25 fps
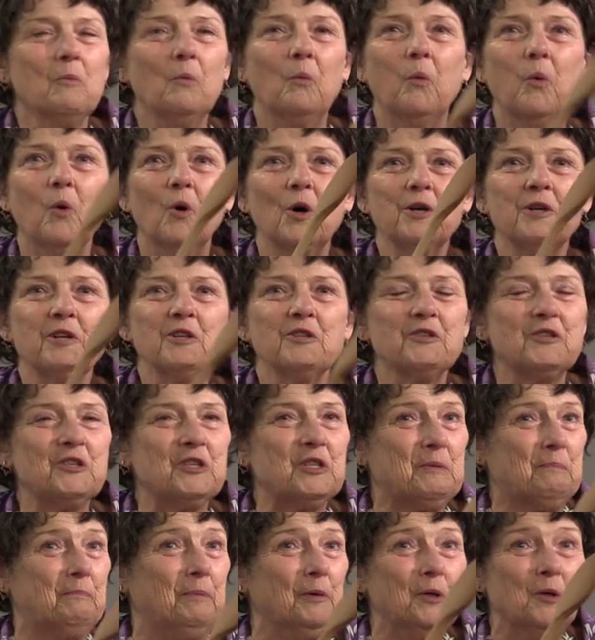wooden
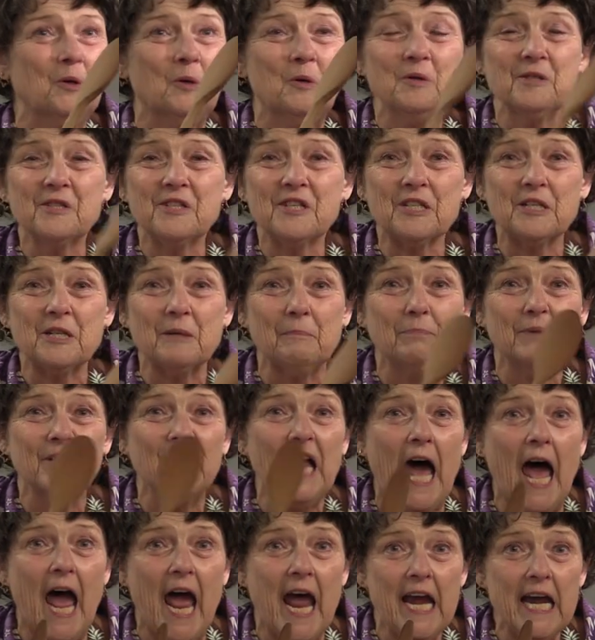spoons to
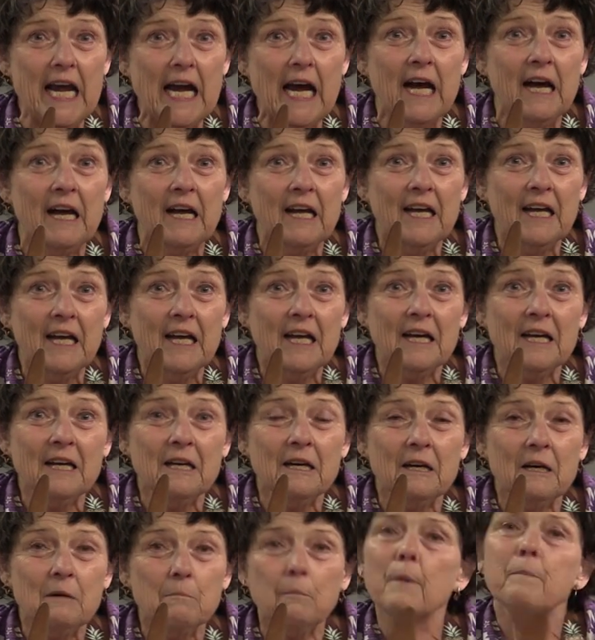play.
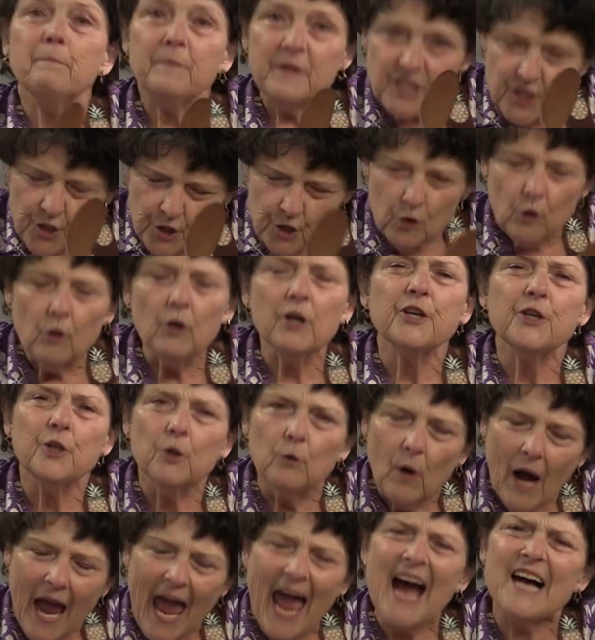But be sure
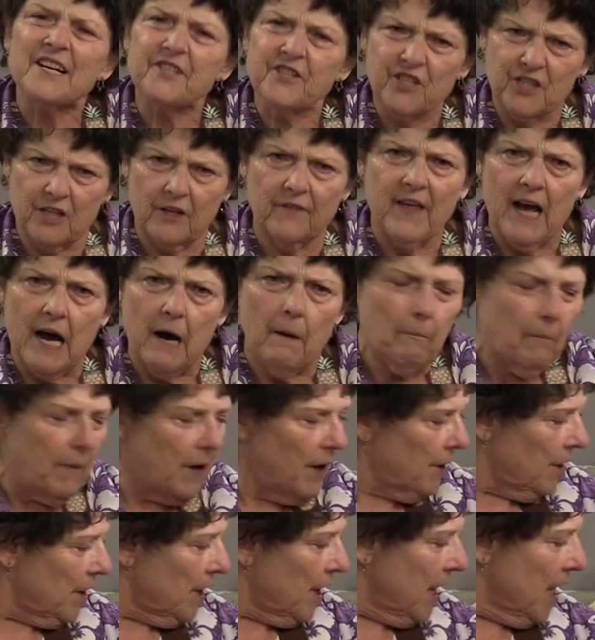you ask them
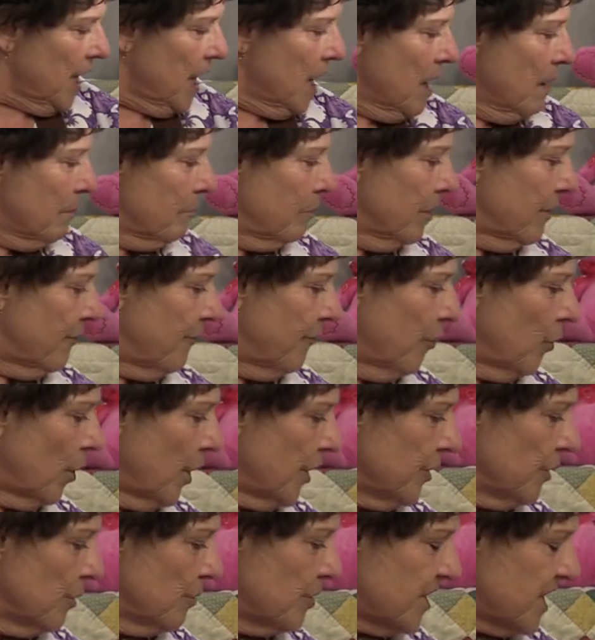
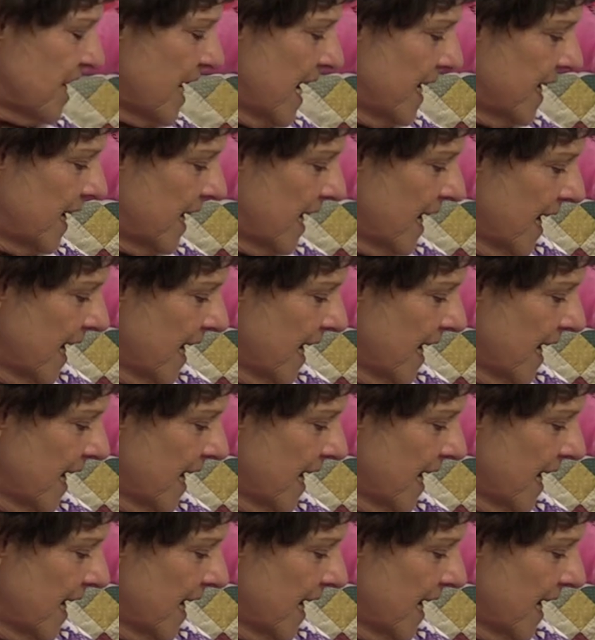before you take